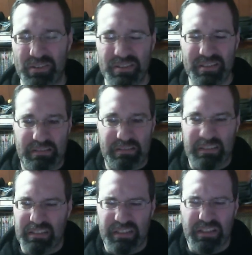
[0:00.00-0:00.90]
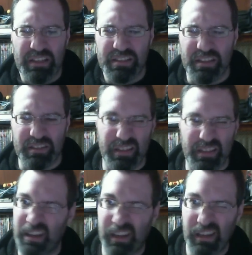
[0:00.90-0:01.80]
It just, like I said, it's a
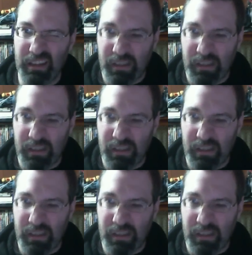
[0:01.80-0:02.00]
huh.